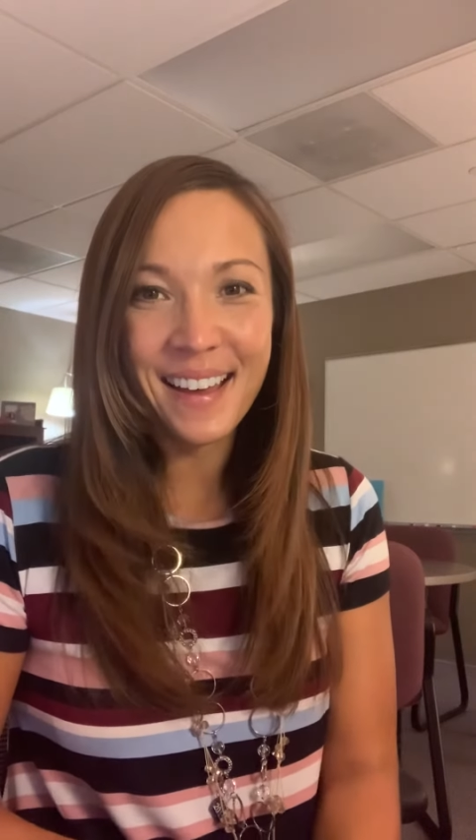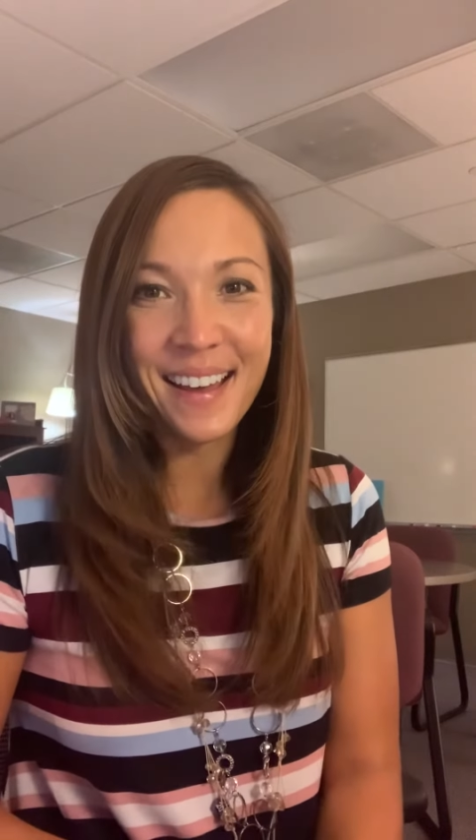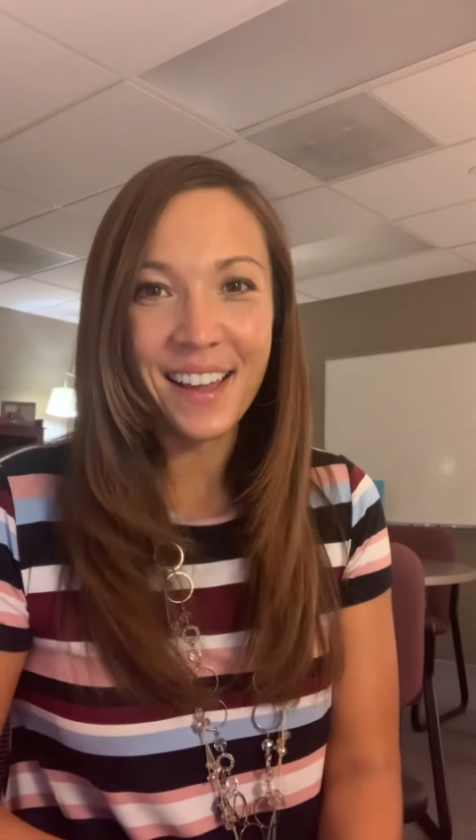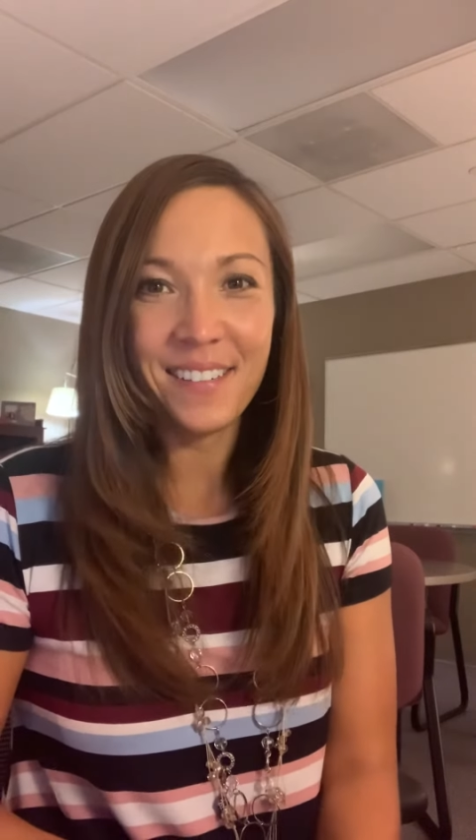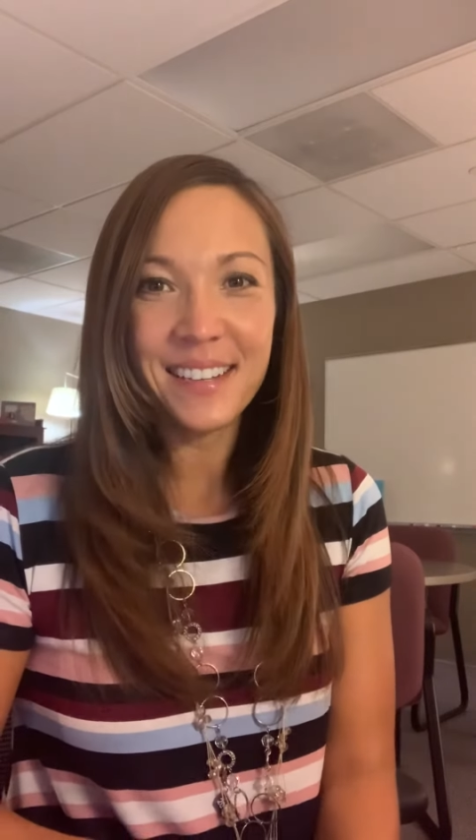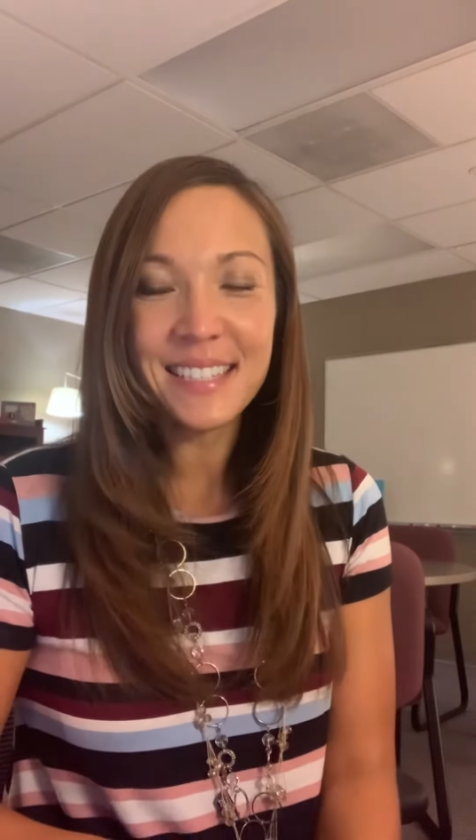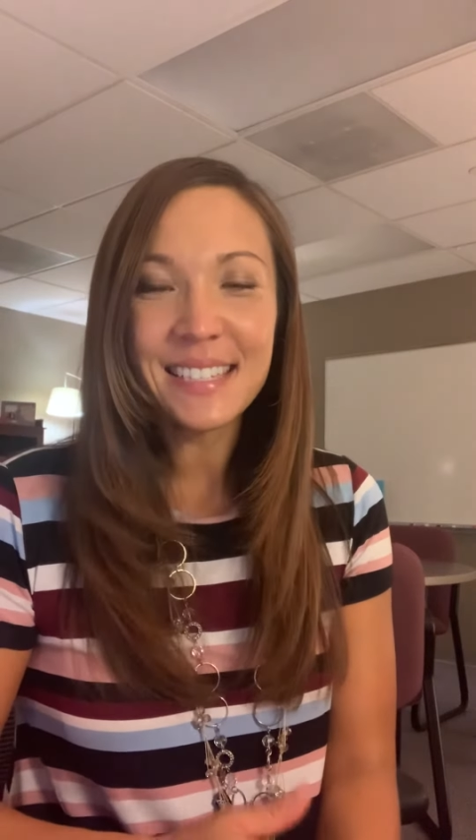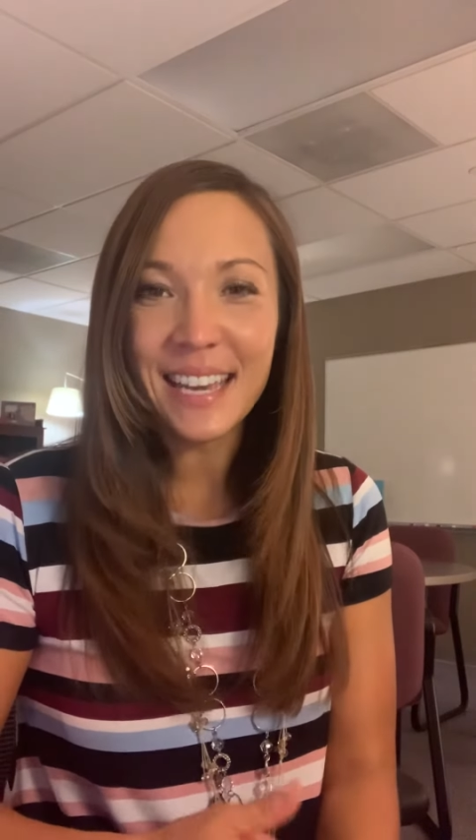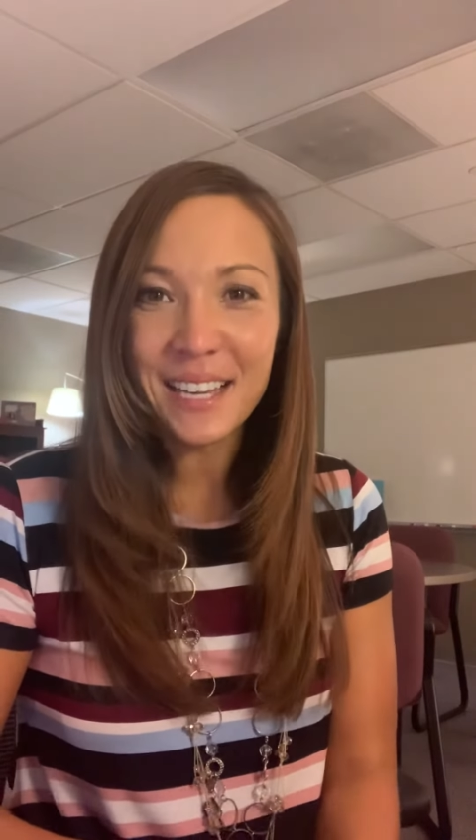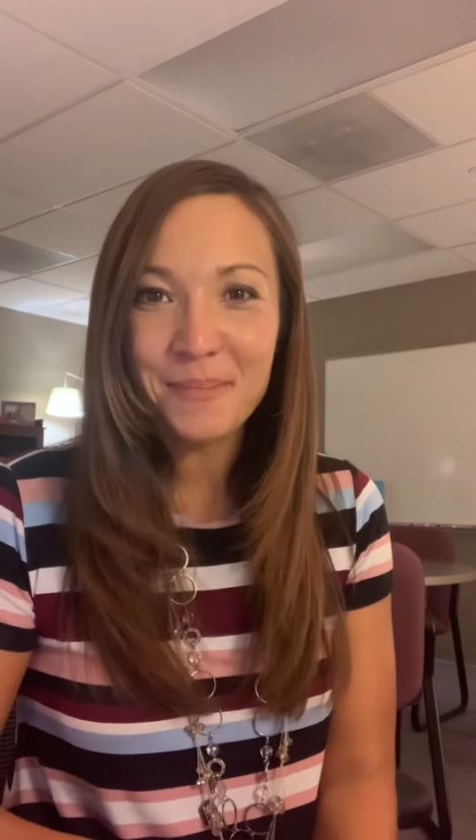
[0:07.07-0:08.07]
I wanted to
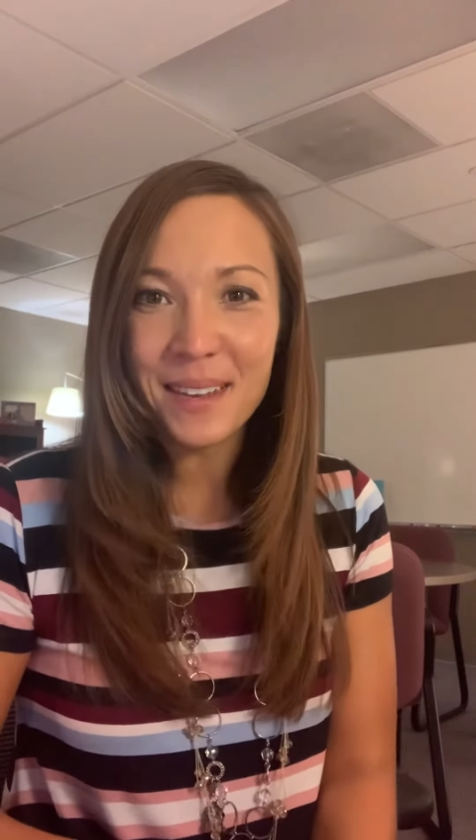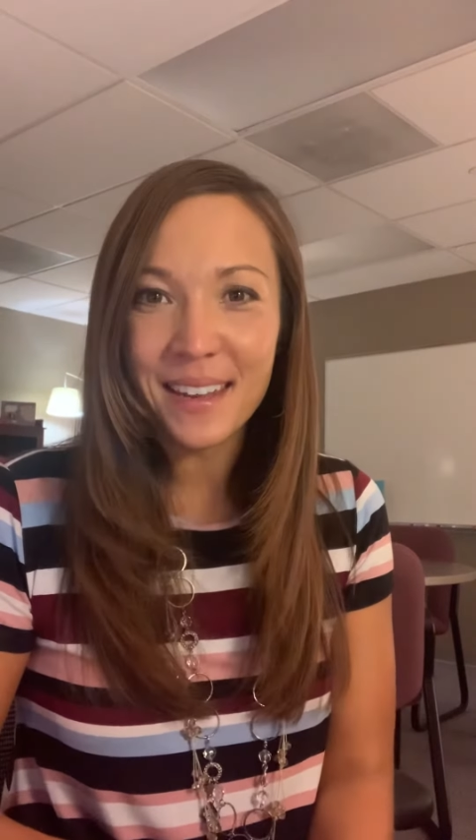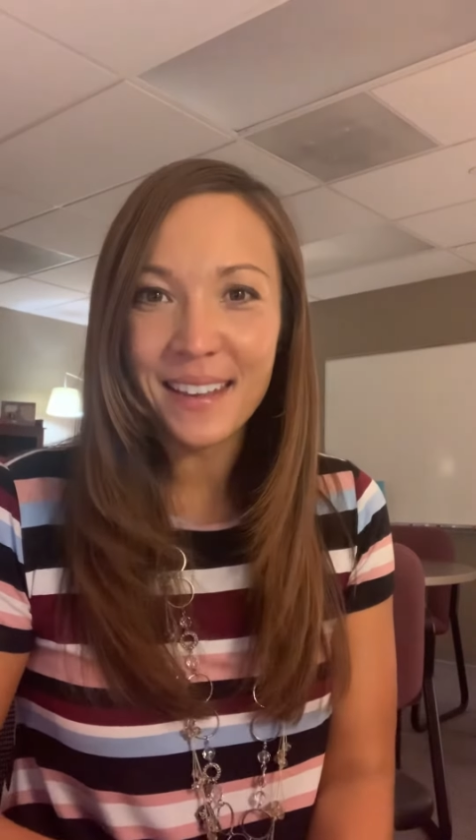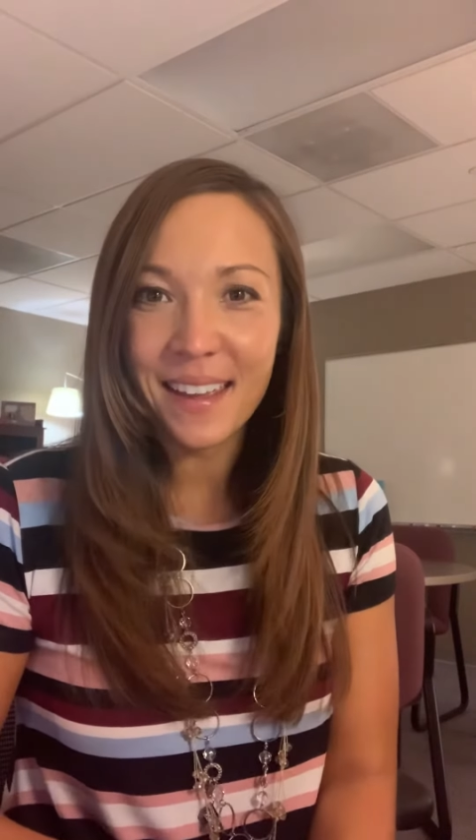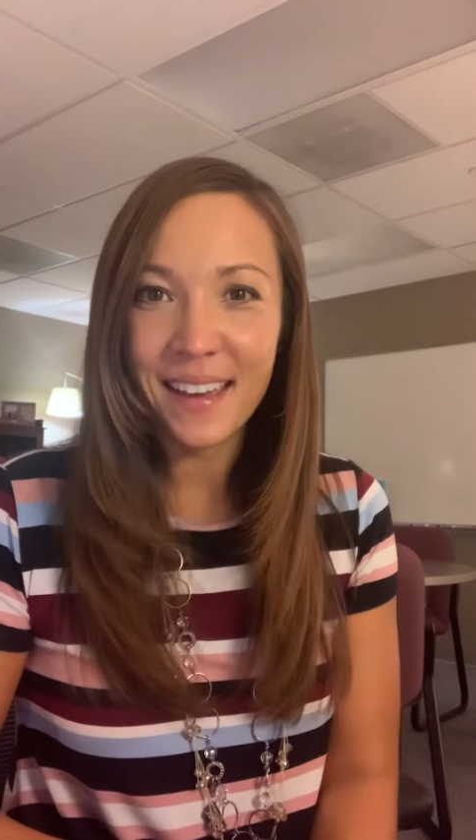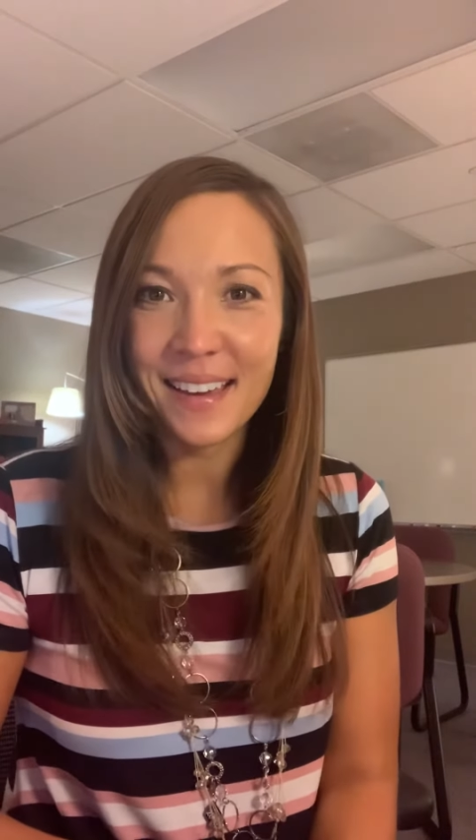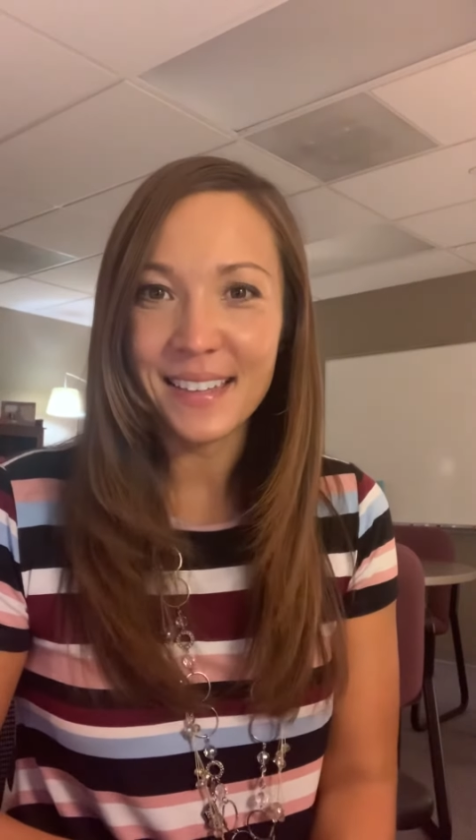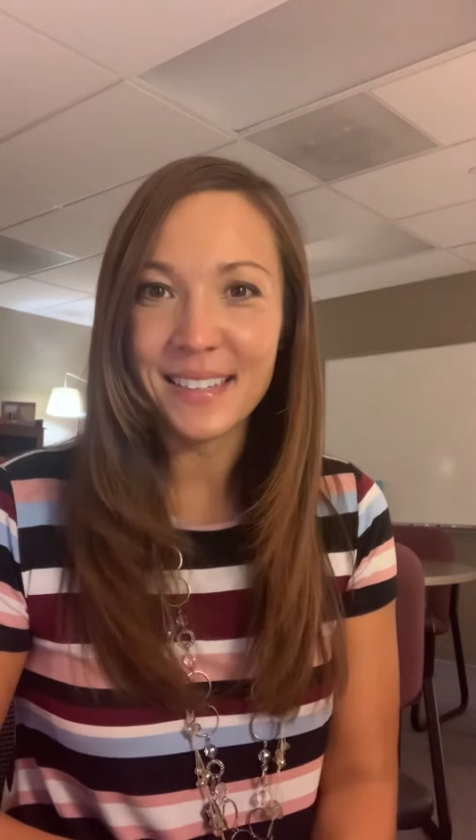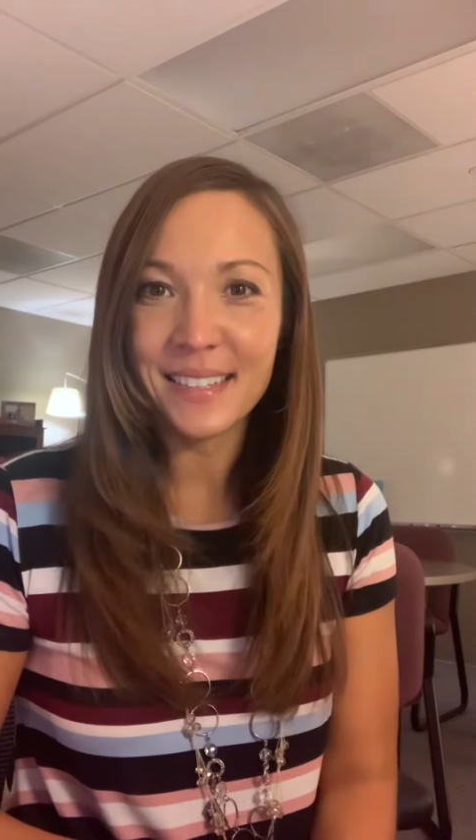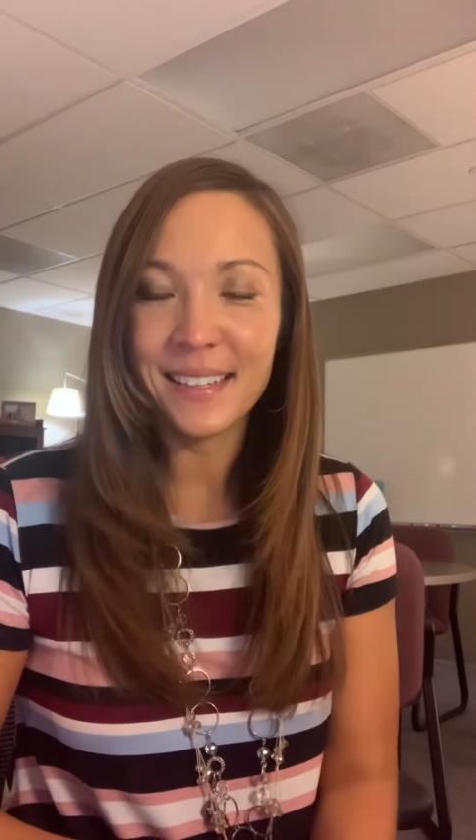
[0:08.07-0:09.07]
take a minute
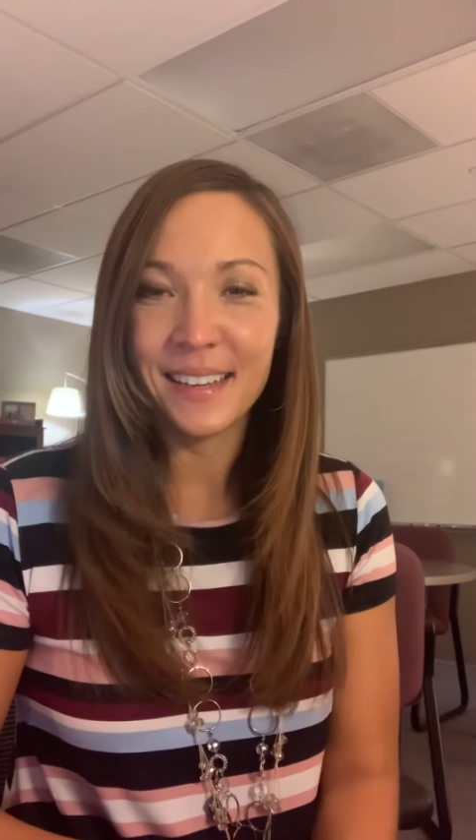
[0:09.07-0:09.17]
and